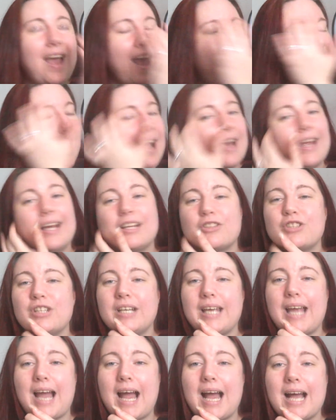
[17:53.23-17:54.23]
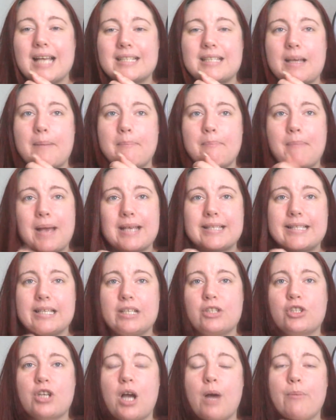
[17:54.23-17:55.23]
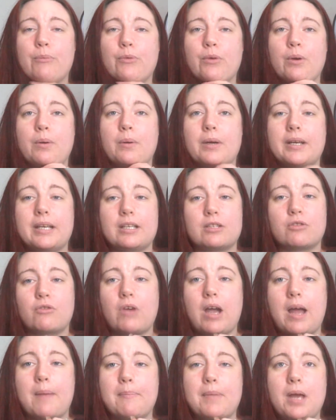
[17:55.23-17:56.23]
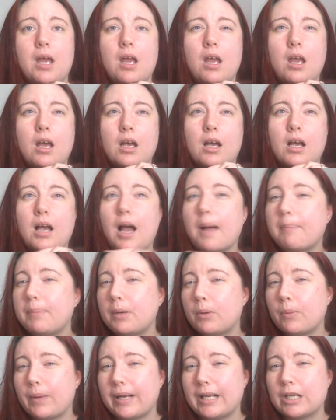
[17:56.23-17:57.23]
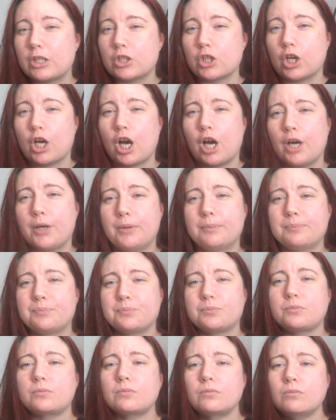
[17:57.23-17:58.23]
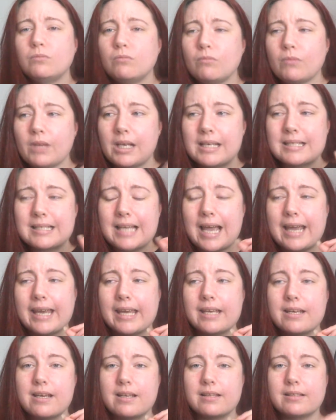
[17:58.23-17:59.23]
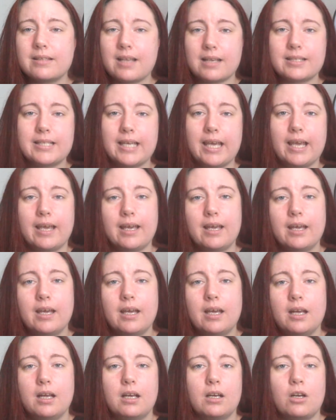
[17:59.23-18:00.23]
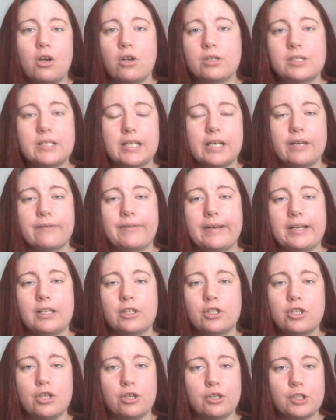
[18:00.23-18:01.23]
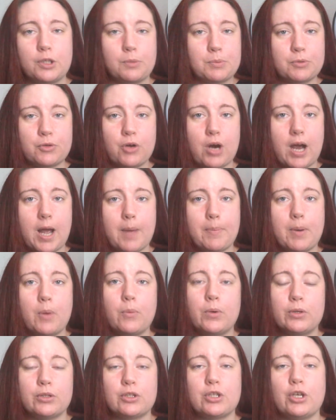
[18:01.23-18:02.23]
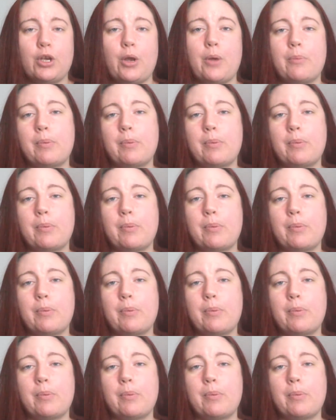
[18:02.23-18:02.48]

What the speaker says: actually had a message come through on Instagram a couple of weeks ago saying, does it cost anything to subscribe? I want to,